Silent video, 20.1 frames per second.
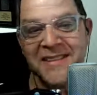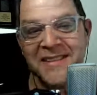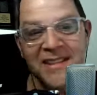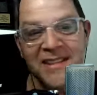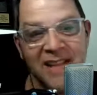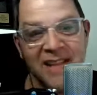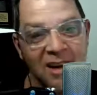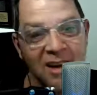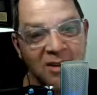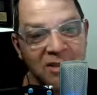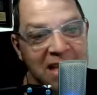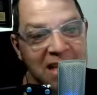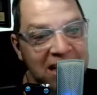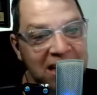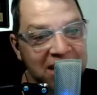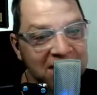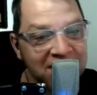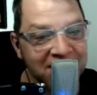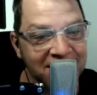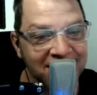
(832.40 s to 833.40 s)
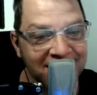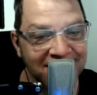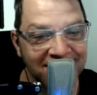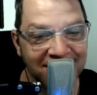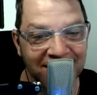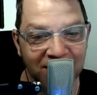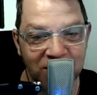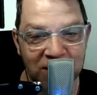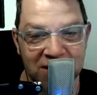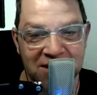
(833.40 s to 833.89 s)
Because I don't need it.
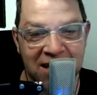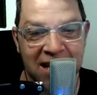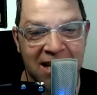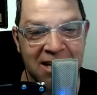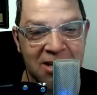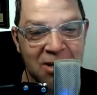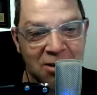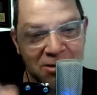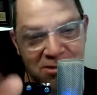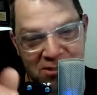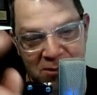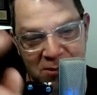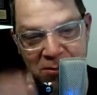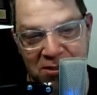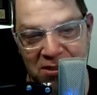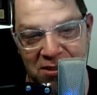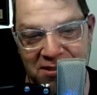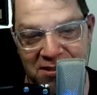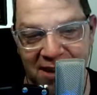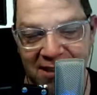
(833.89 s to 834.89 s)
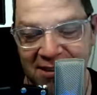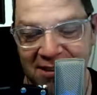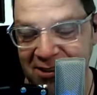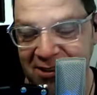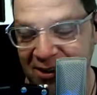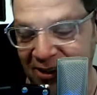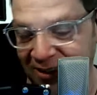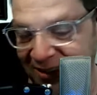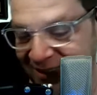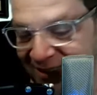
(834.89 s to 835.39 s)
I'm not taking your sympathy
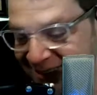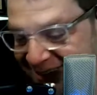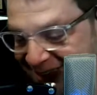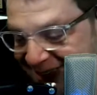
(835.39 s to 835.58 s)
Tylenol.